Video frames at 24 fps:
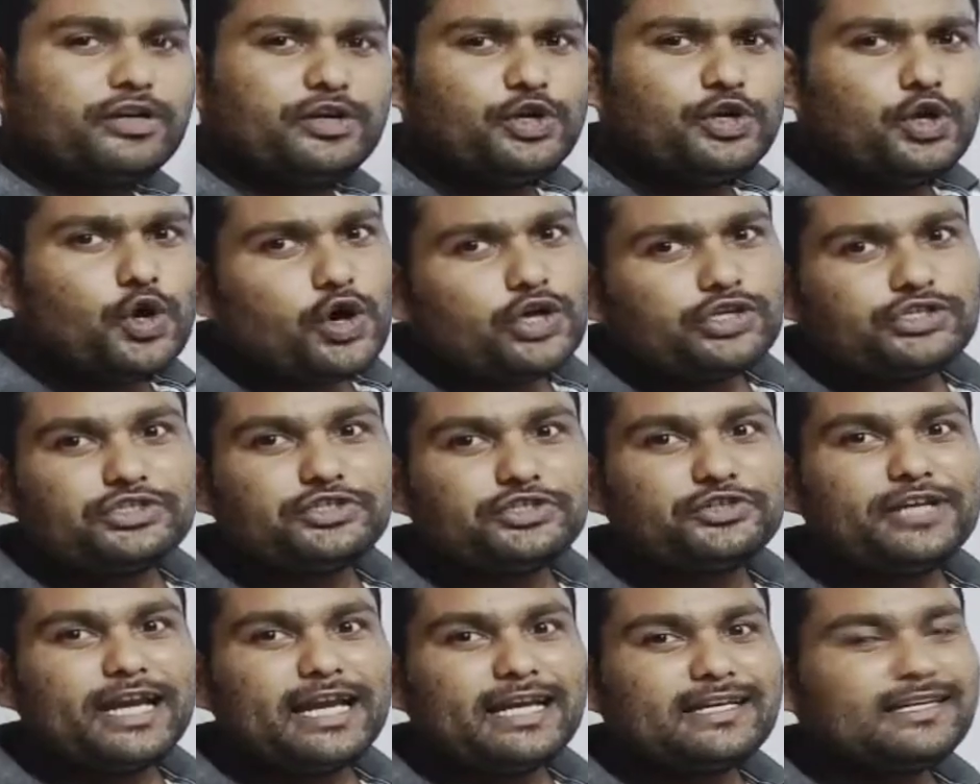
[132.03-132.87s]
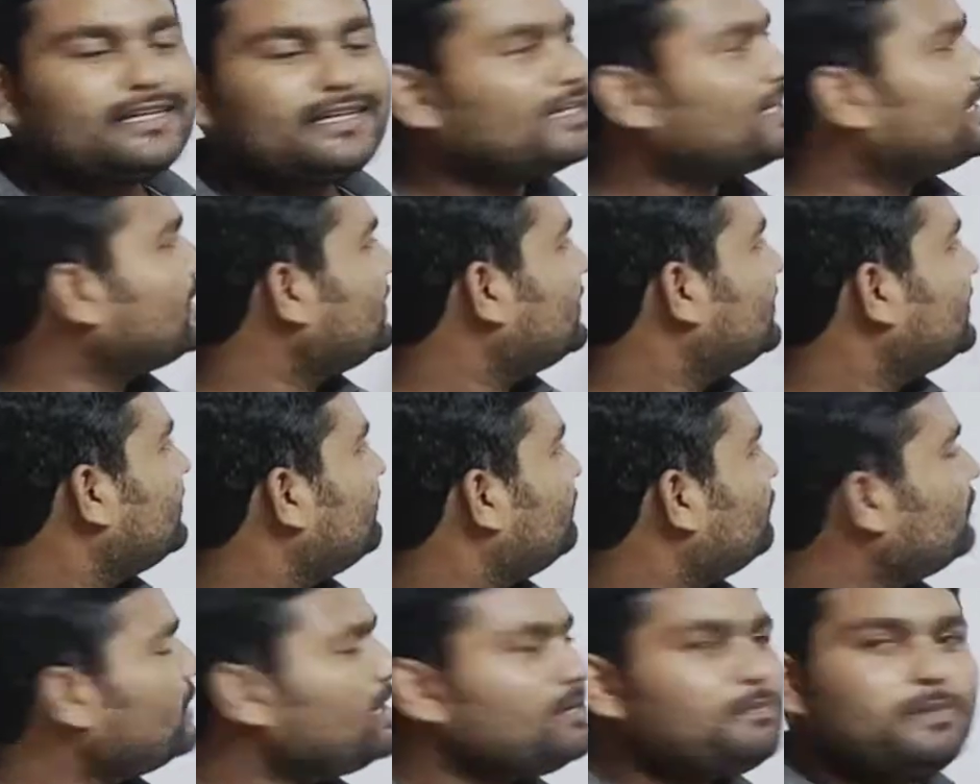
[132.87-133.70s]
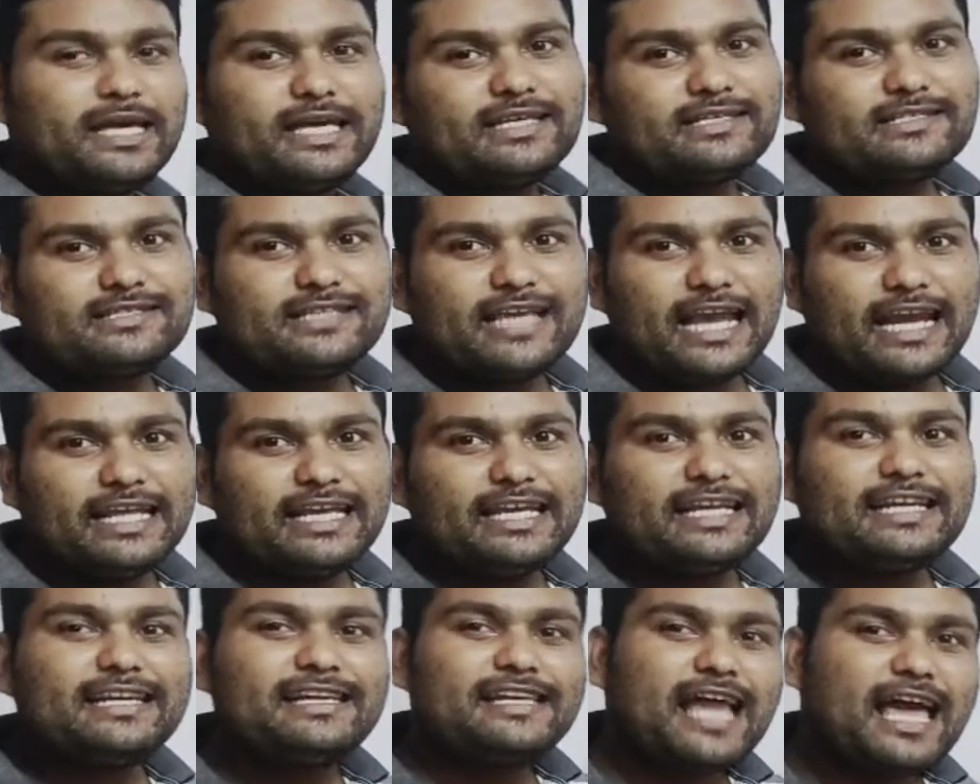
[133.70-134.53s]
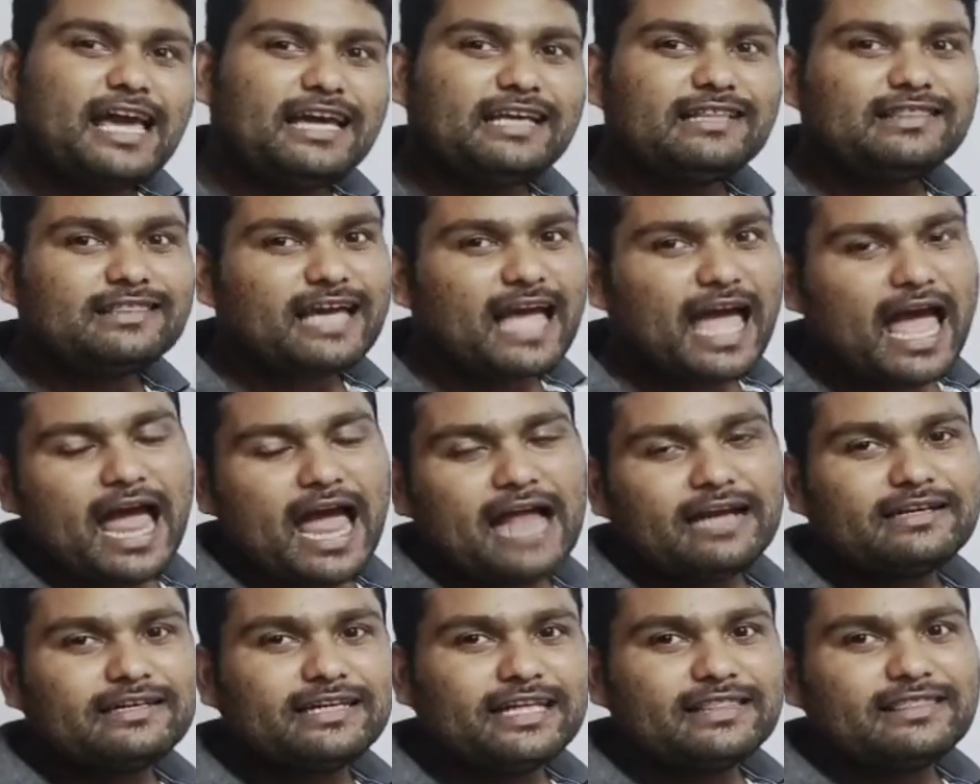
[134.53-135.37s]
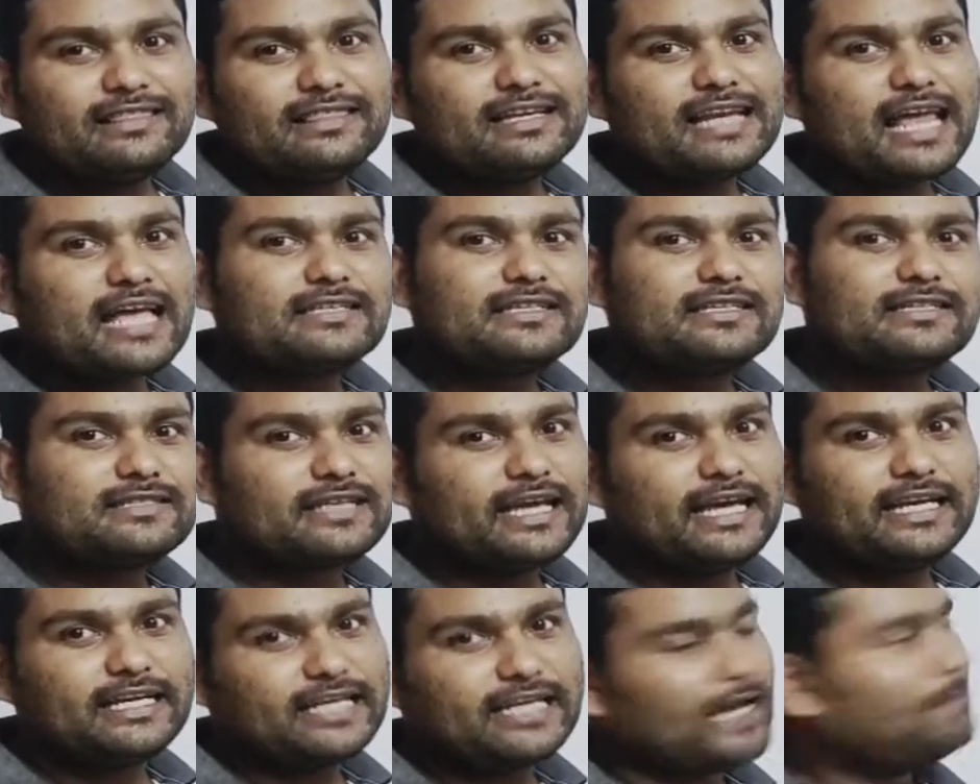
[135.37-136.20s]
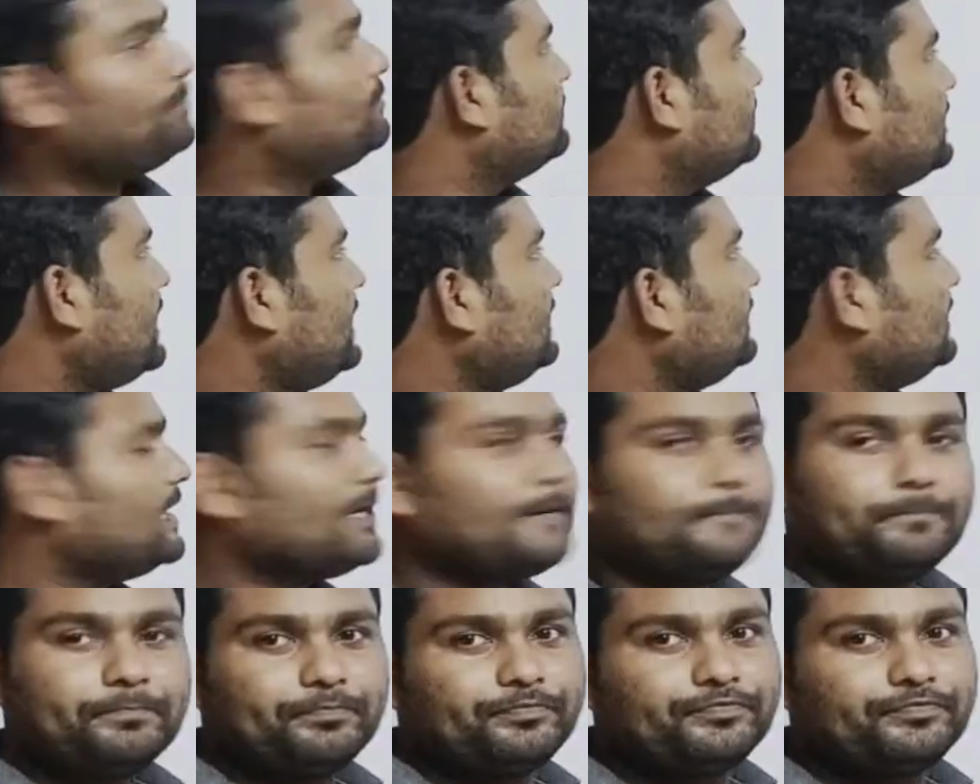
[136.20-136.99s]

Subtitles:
no student will be studying 9th and 10th classes at a time right now.